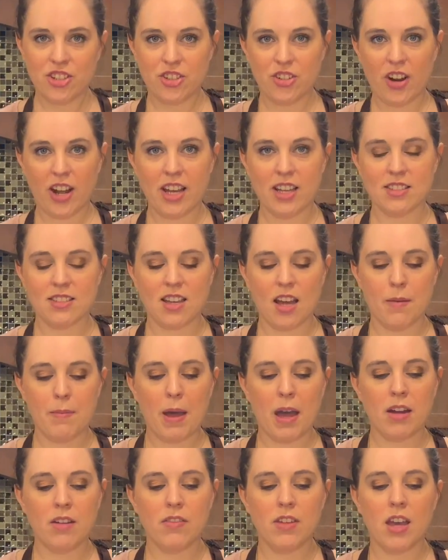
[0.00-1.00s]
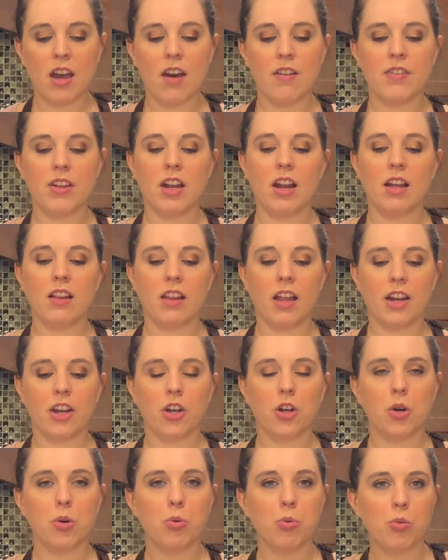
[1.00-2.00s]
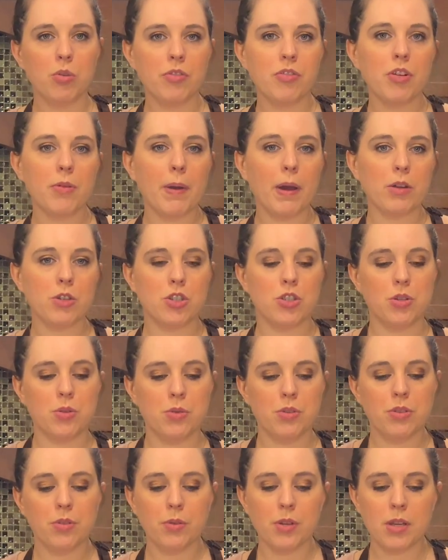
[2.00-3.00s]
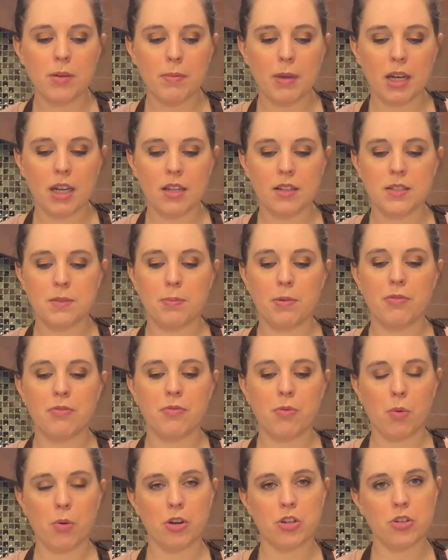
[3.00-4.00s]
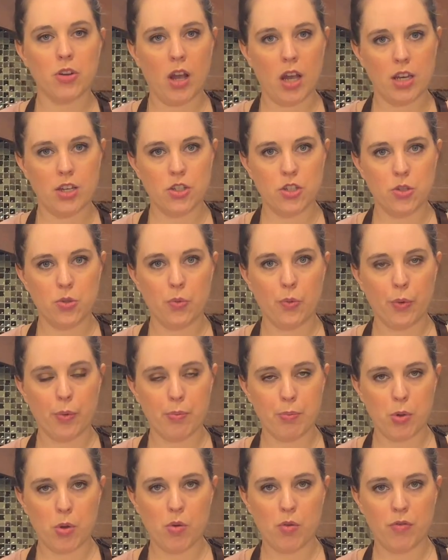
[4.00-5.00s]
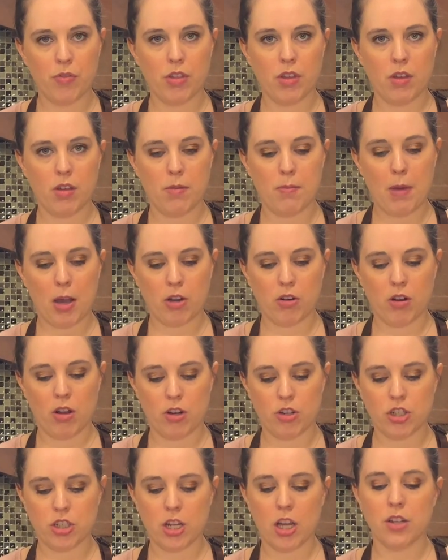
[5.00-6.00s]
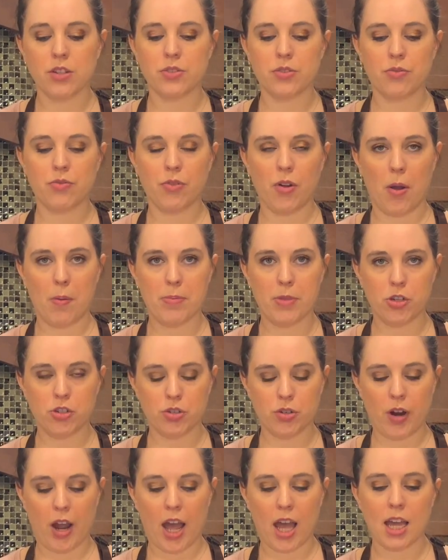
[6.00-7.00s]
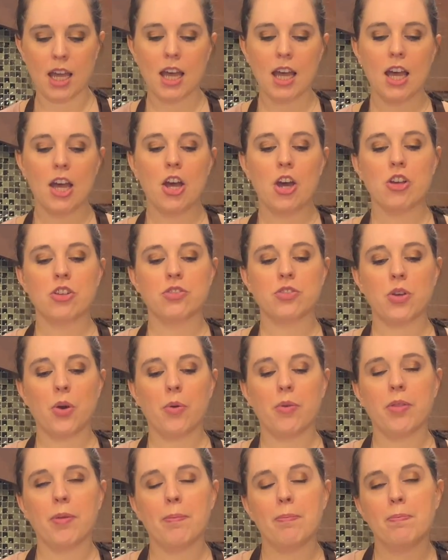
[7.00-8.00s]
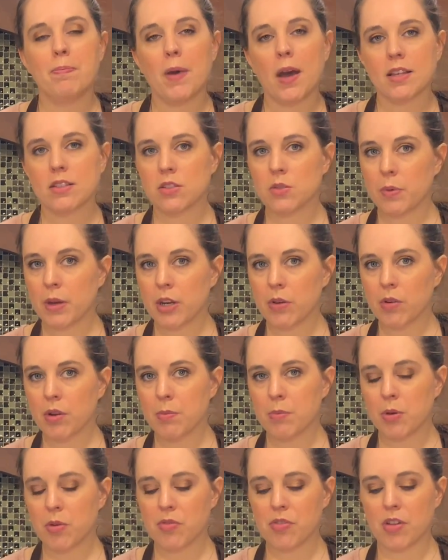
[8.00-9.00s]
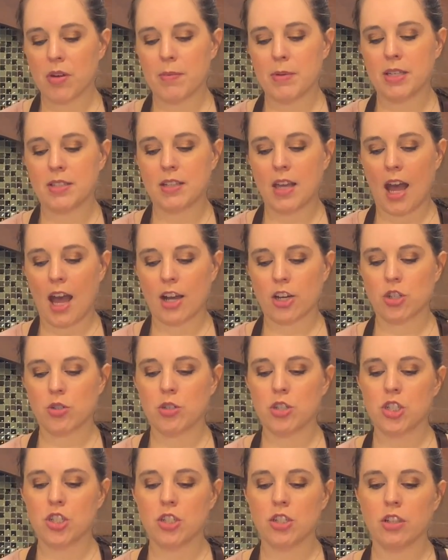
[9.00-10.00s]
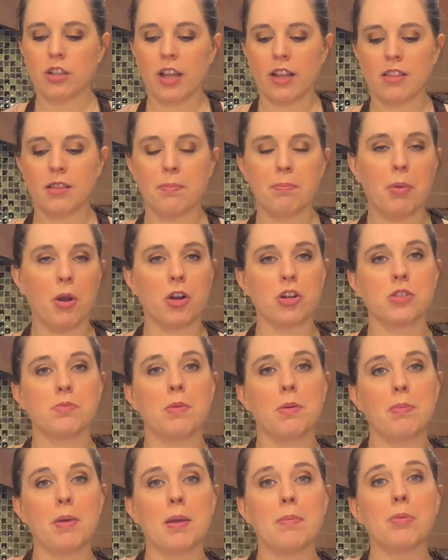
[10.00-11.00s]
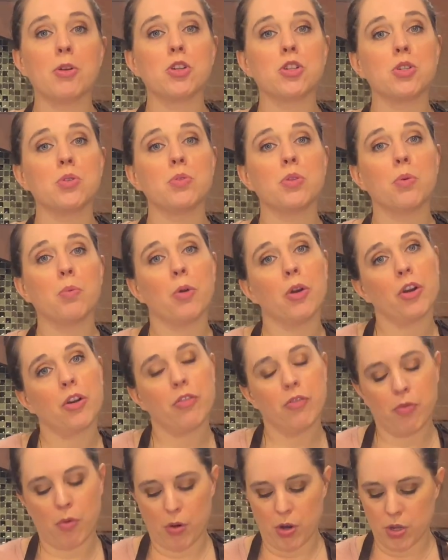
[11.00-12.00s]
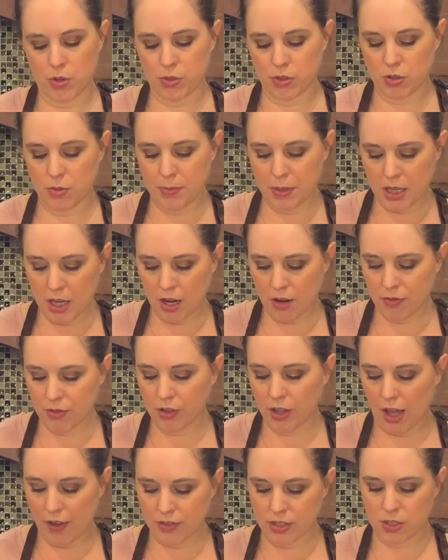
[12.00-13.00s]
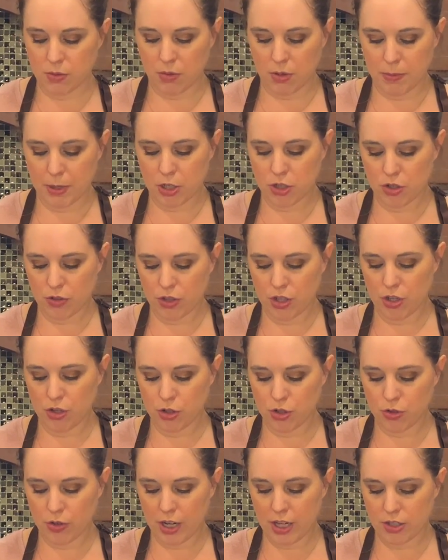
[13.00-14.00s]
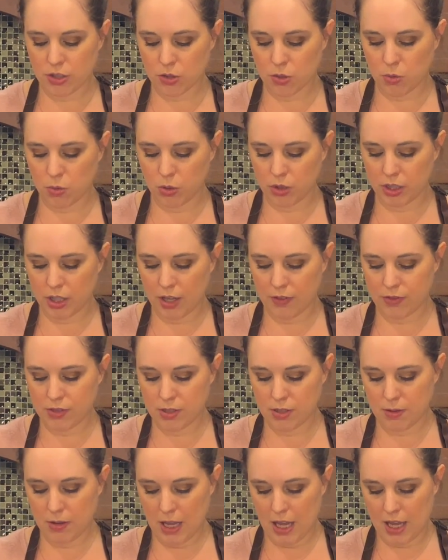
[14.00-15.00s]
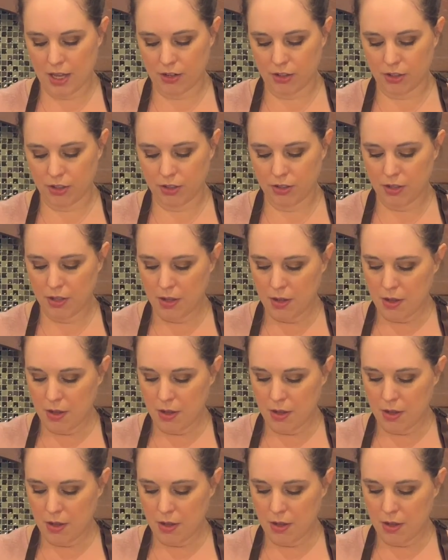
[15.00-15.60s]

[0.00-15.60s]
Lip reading: tray has come out of the oven. I let it cool for about 2-3 minutes before trying to remove the macaron shells from the tray. So the best way to remove them is actually to let the parchment paper do the work for you. So be careful, obviously you wanna make sure that your tray is cool enough to handle,